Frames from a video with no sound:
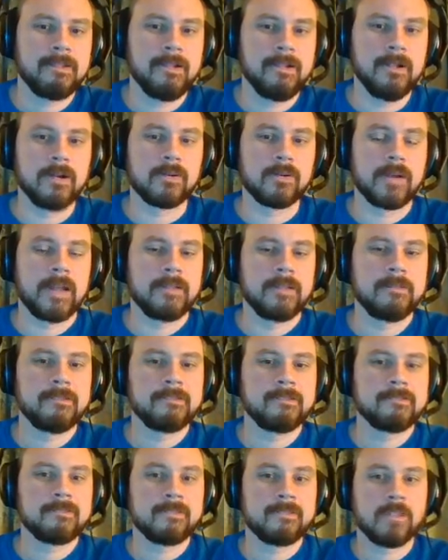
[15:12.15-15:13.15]
Alright.
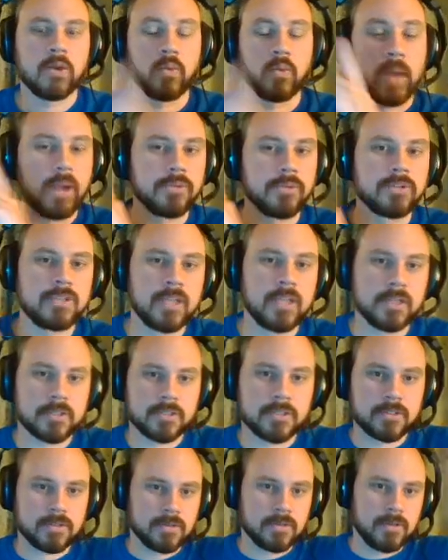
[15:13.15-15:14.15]
Round
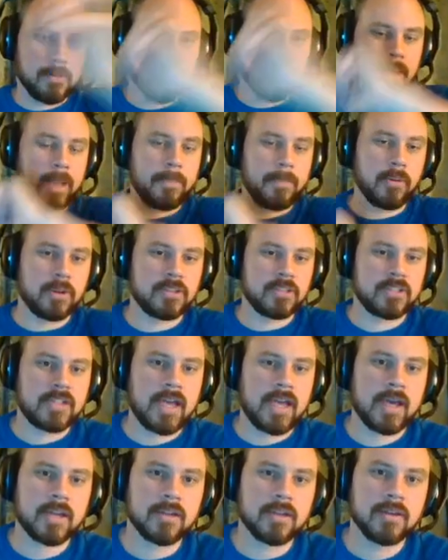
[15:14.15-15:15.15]
6. My opponent's
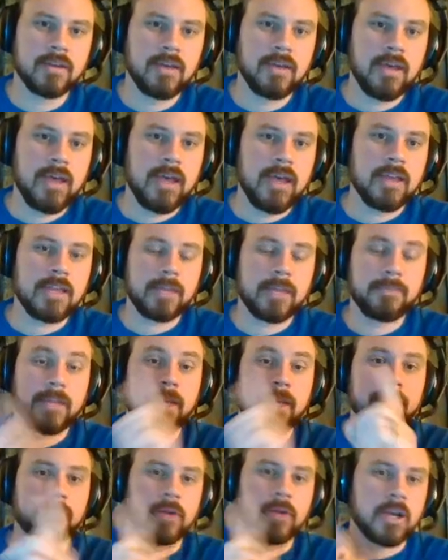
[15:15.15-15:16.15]
attack. They
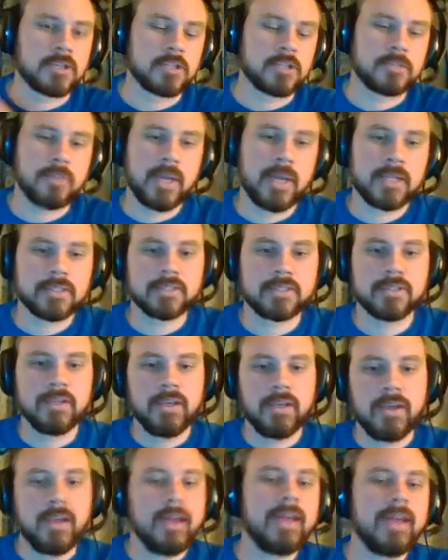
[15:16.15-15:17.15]
play Precious Pet.
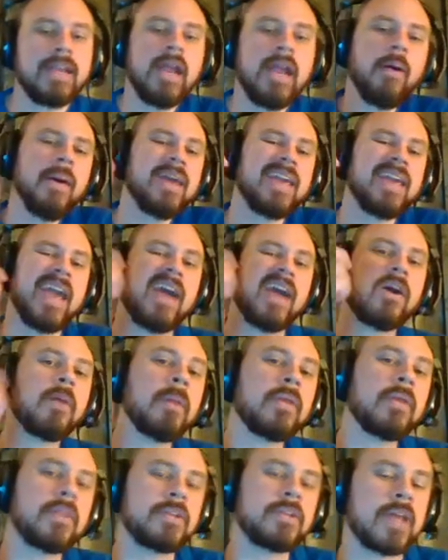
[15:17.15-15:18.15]
And now I care
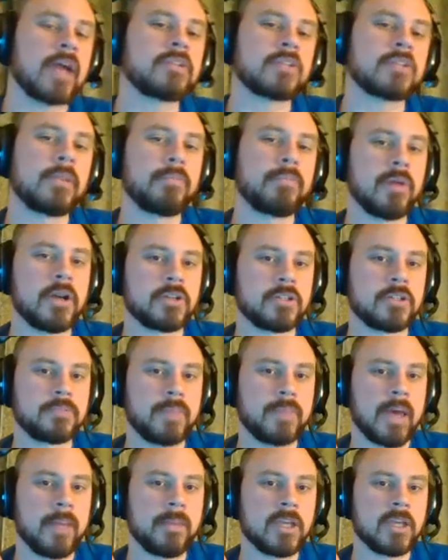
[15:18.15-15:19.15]
about the text on Precious
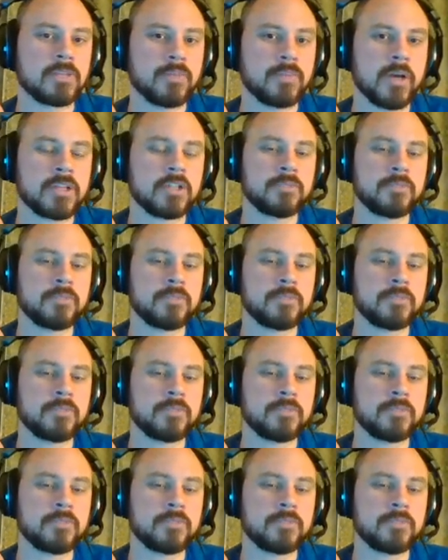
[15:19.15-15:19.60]
Pet, because Precious